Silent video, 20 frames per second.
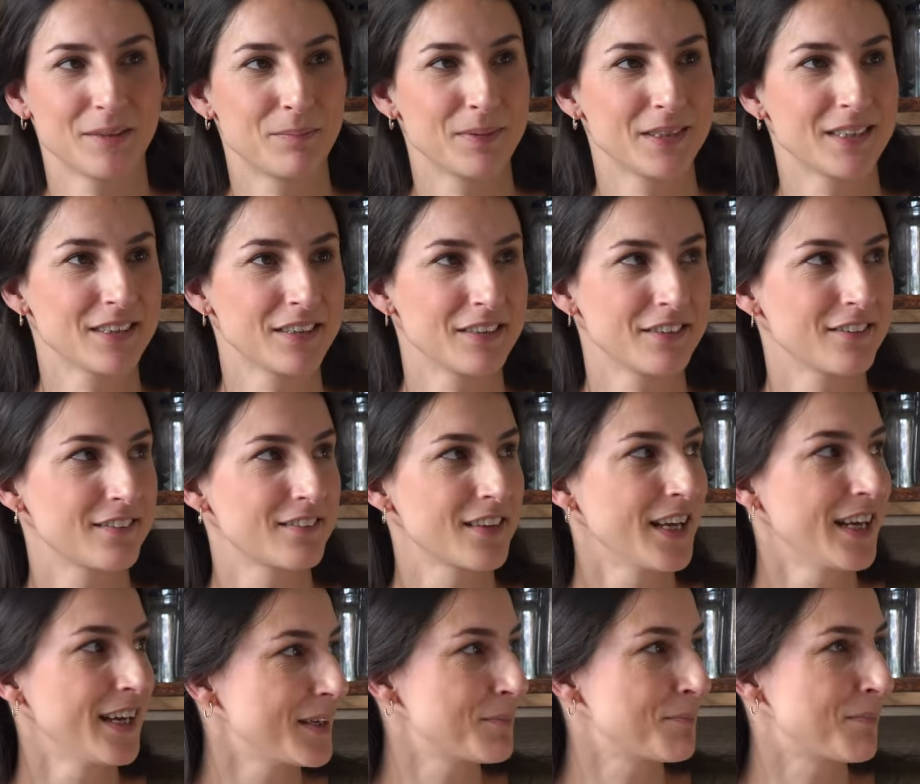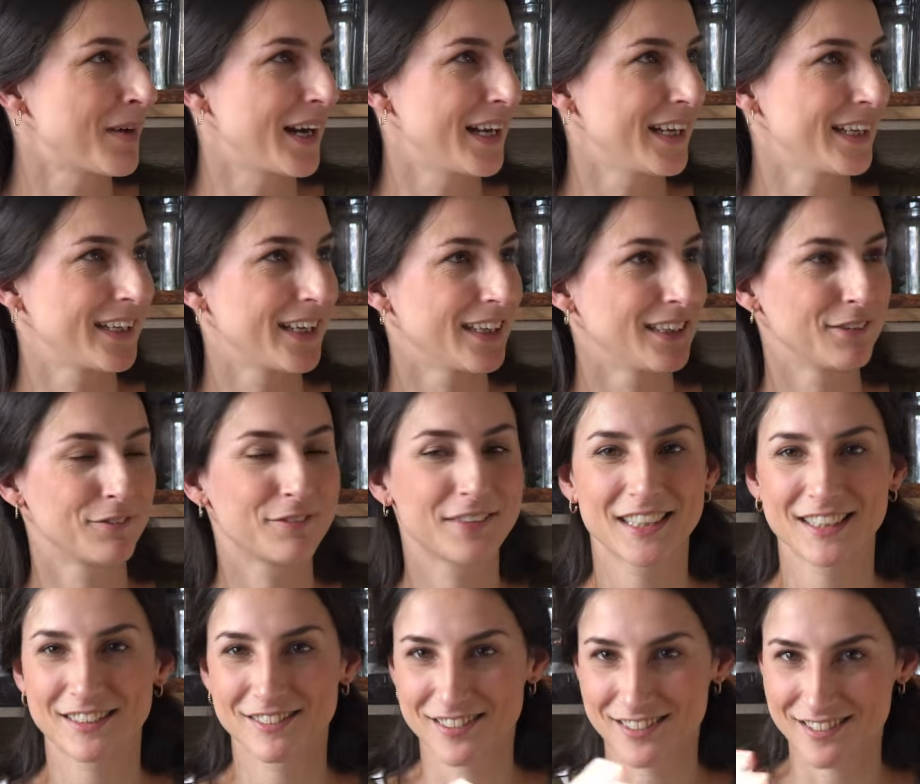because my kind of
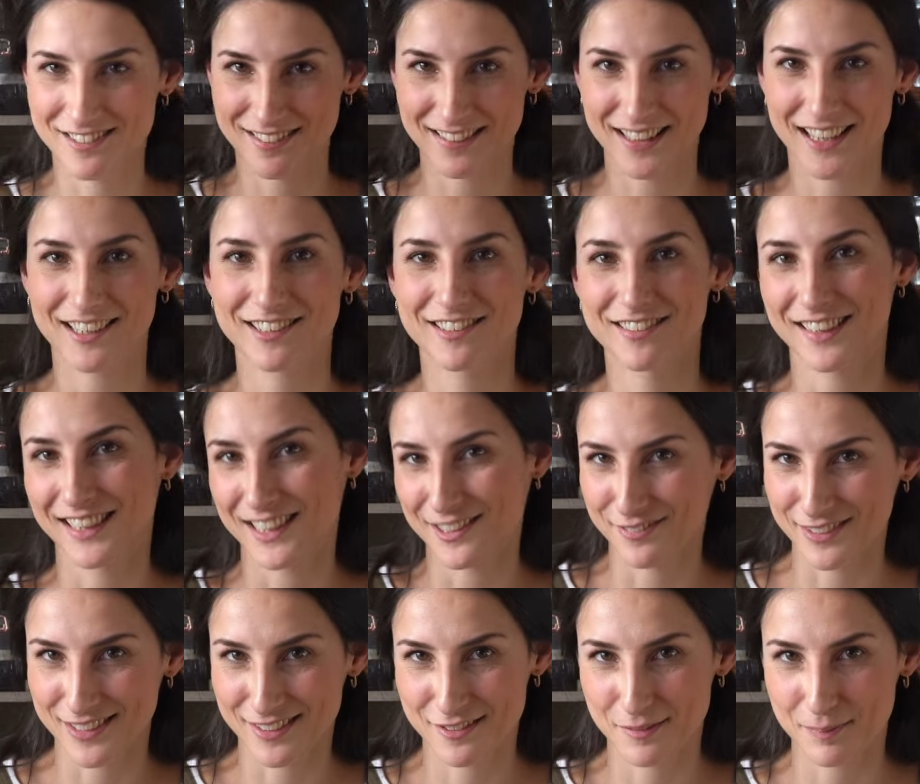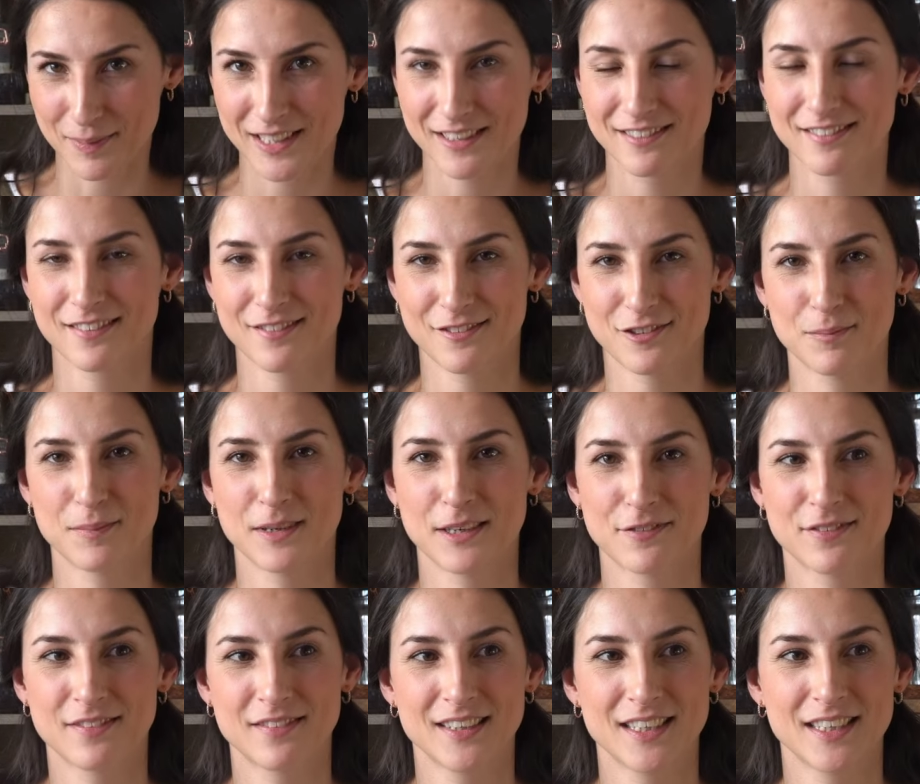kitchen slash living space, as you may have
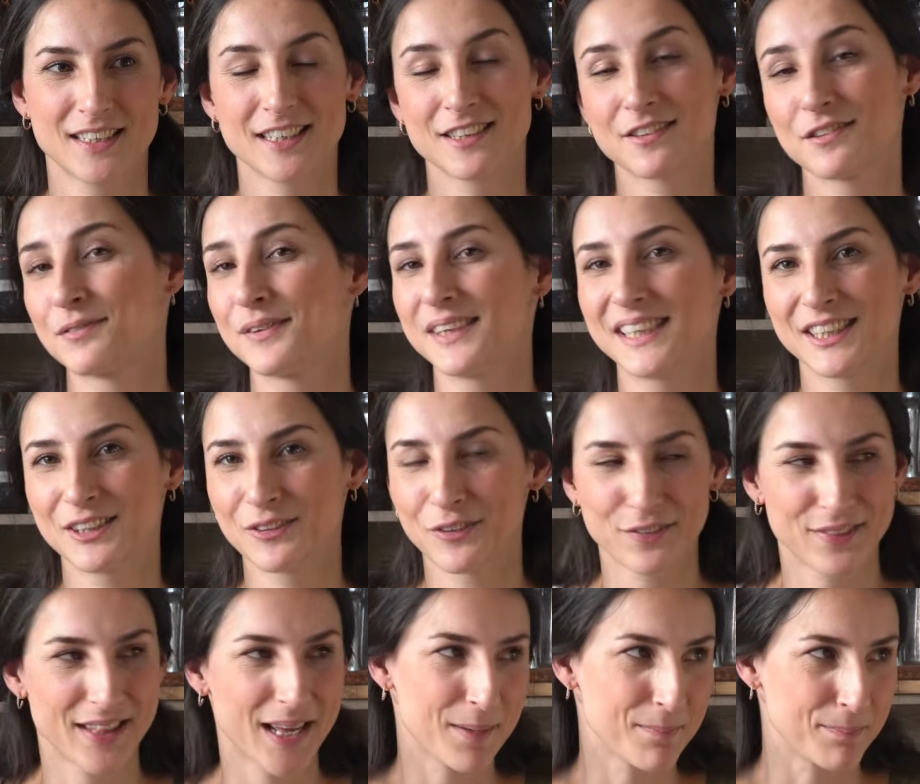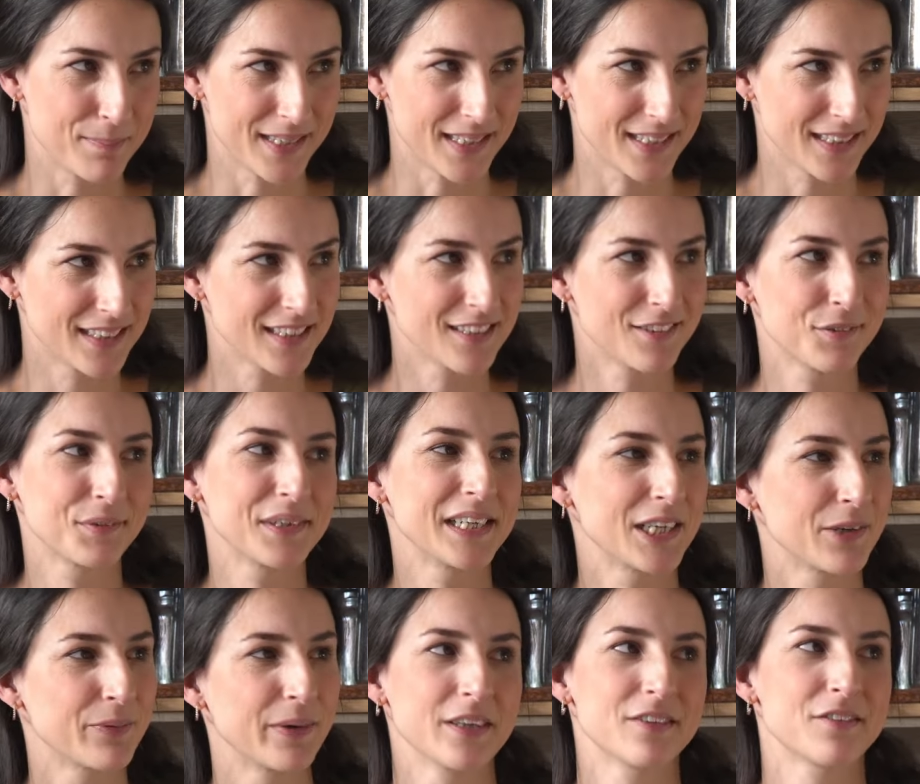seen, it's really not that big, it's really
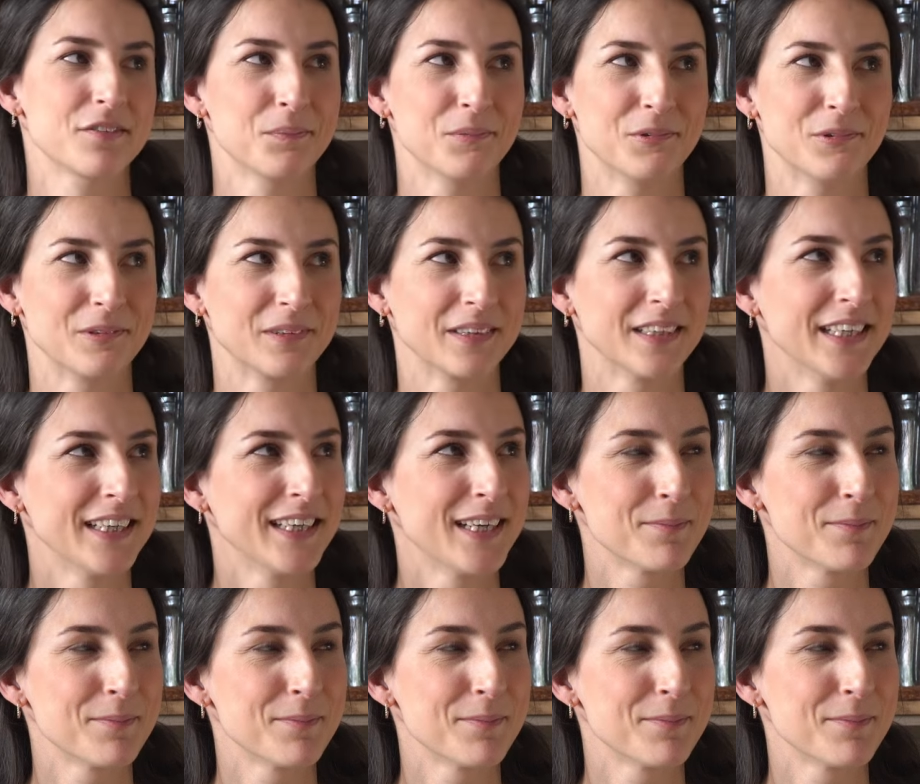quite small,